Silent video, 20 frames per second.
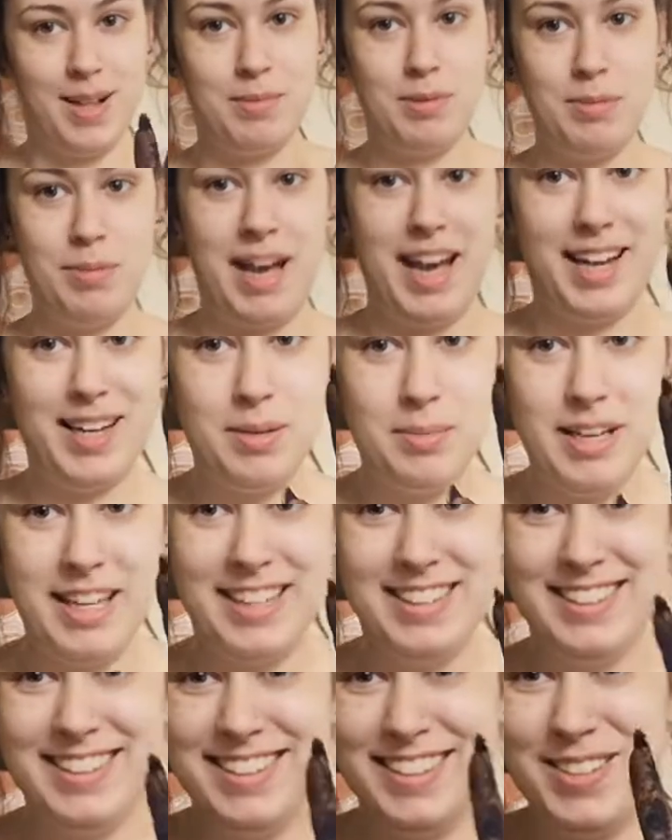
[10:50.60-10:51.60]
I'll be back in a
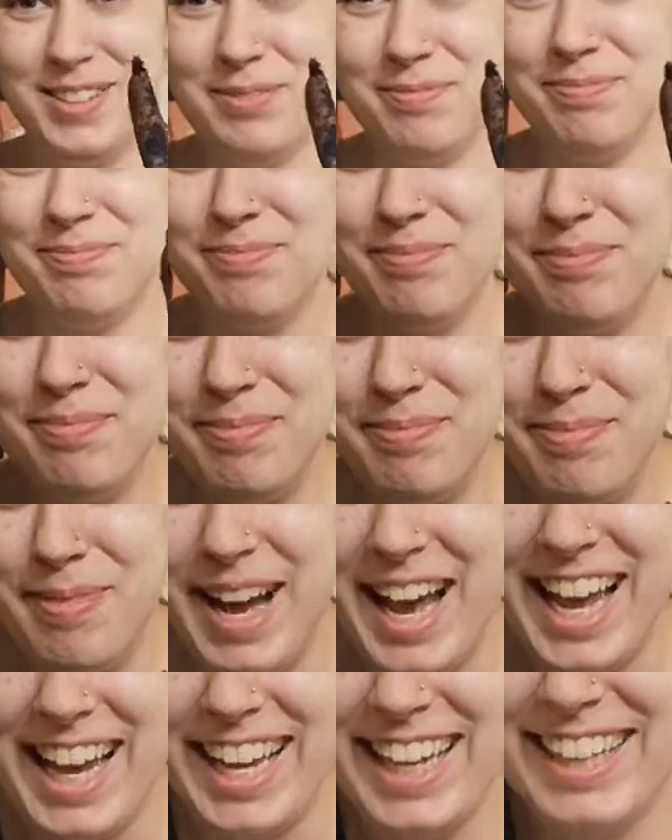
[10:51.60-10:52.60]
bit.
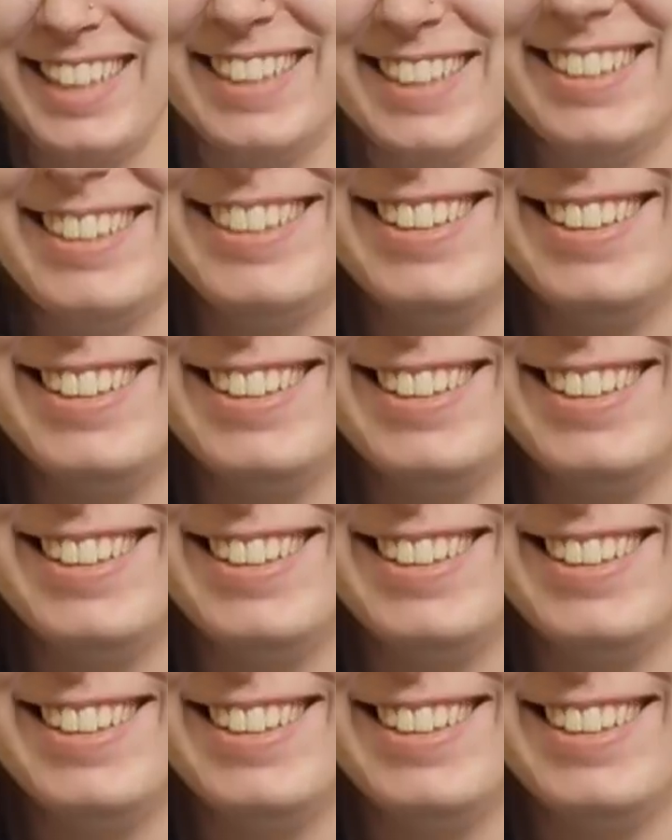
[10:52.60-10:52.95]
Bye.